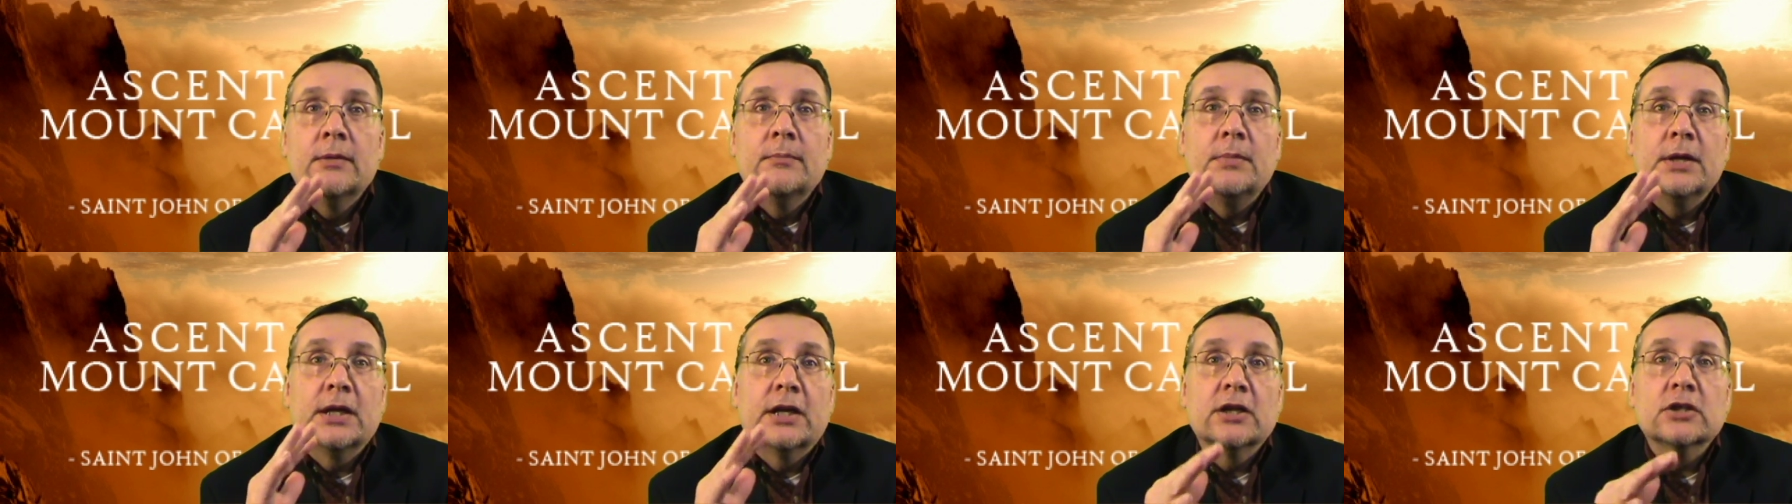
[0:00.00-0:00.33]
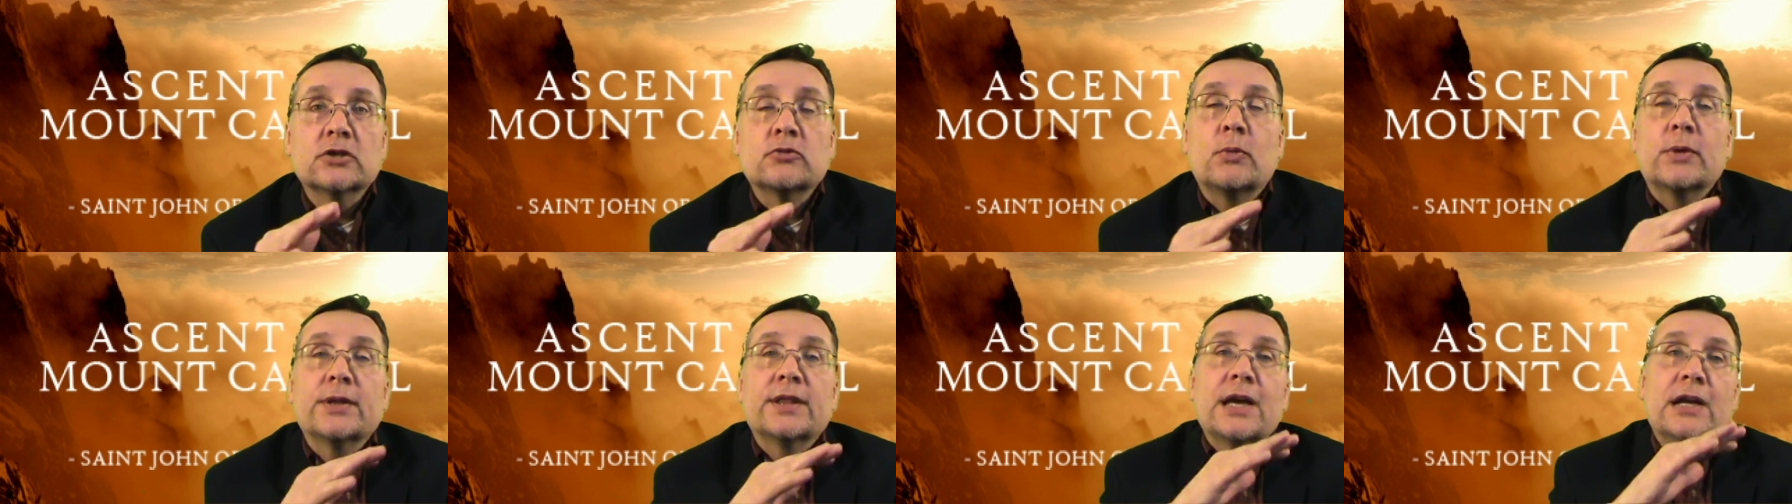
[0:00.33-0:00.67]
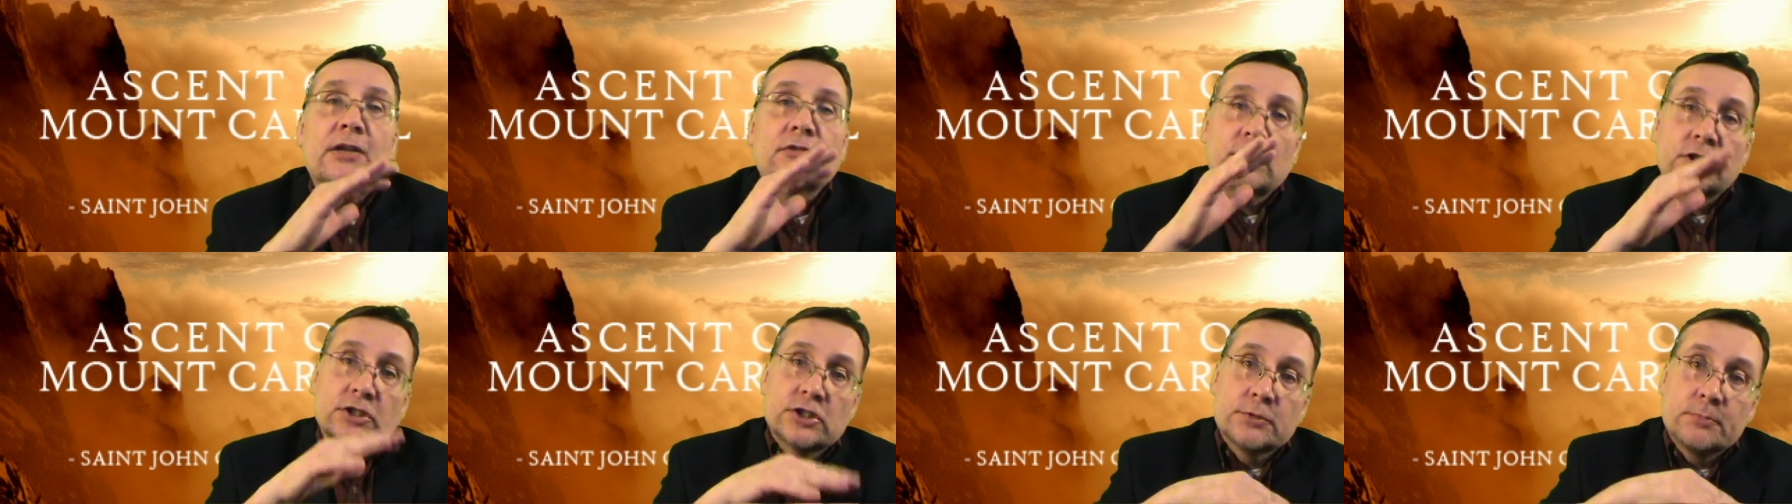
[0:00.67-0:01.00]
because
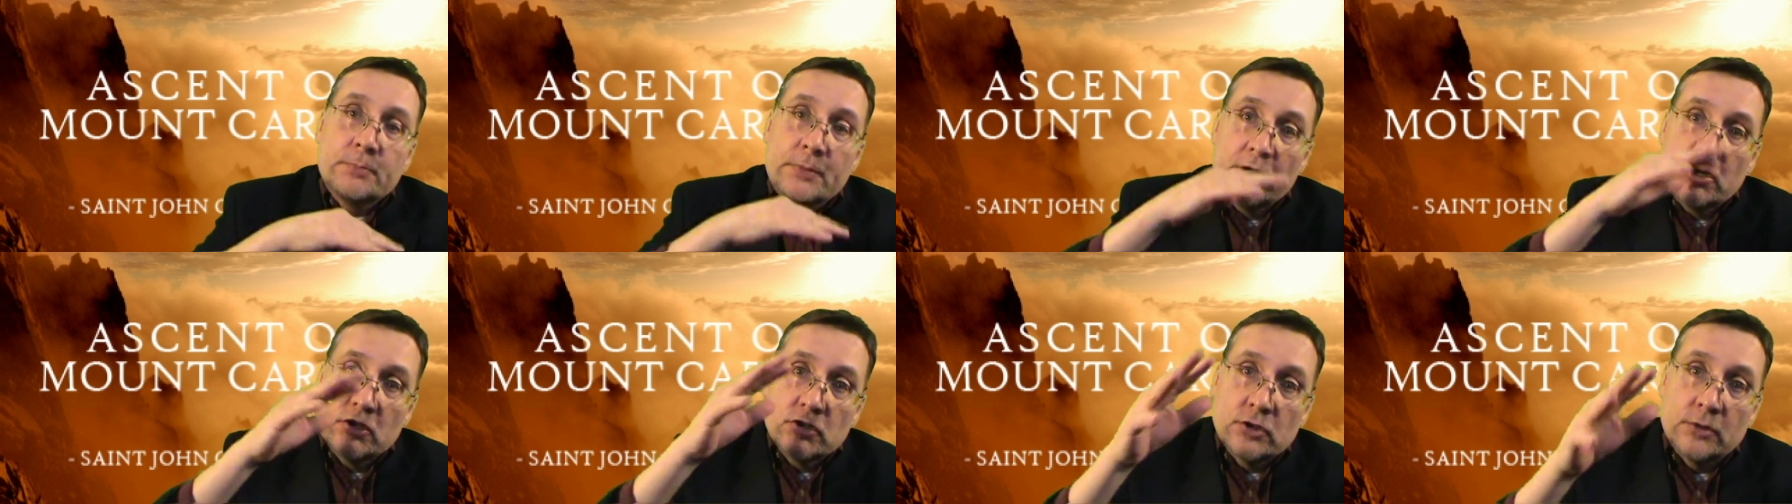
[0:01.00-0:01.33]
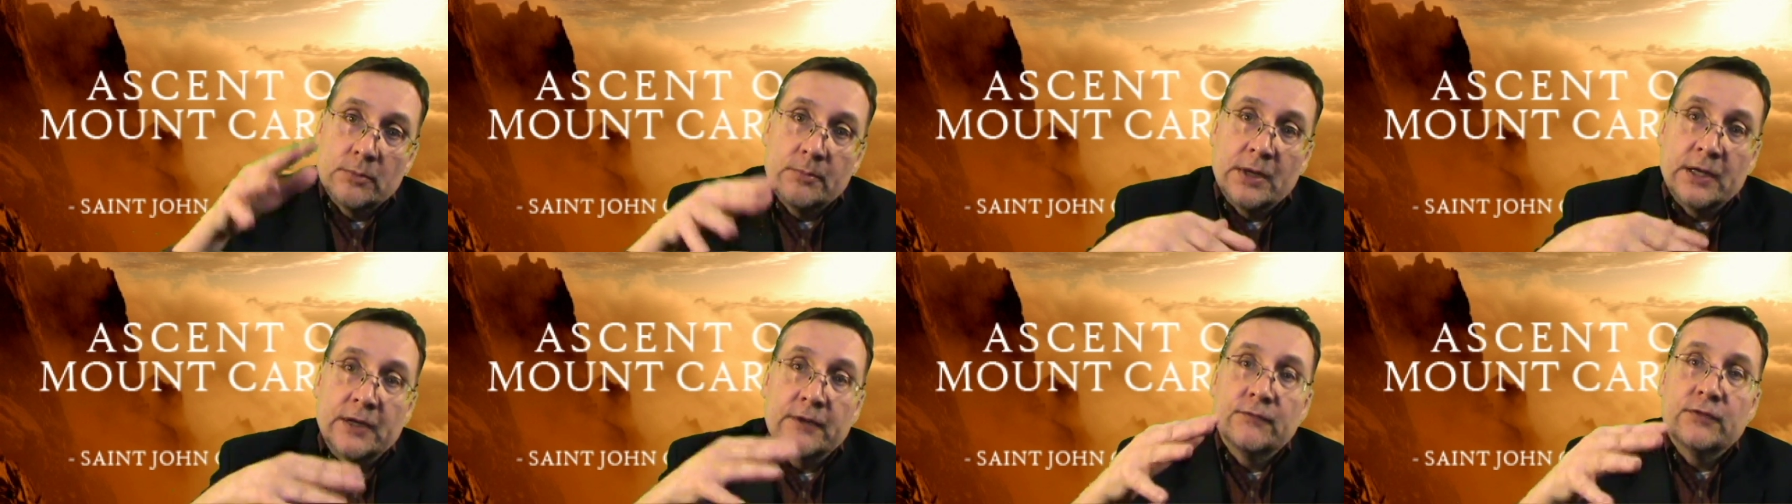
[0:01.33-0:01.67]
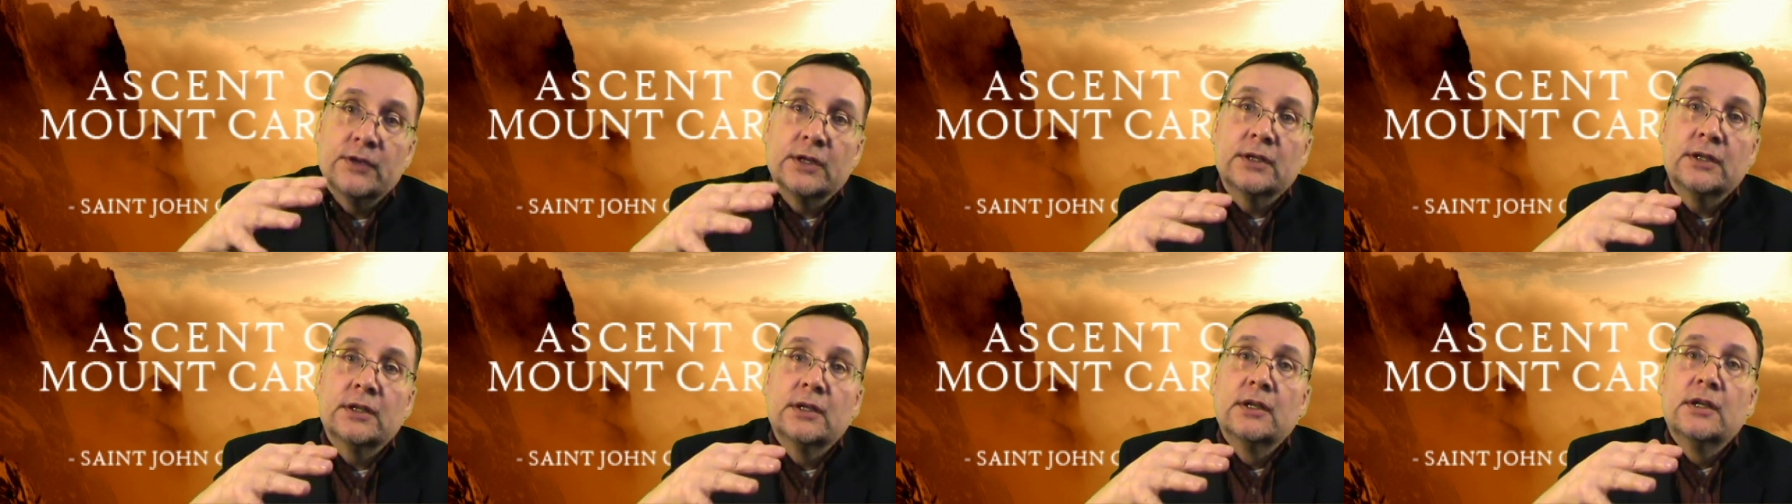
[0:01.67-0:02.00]
without the spiritual
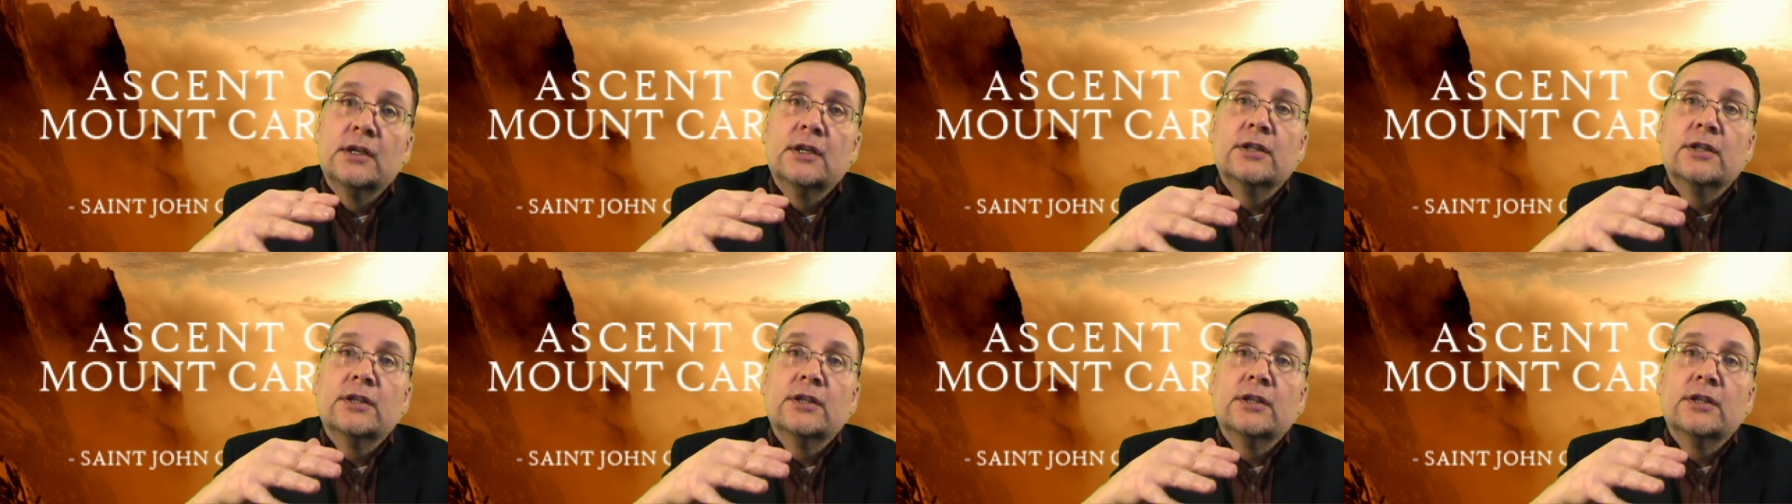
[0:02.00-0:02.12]
benefit,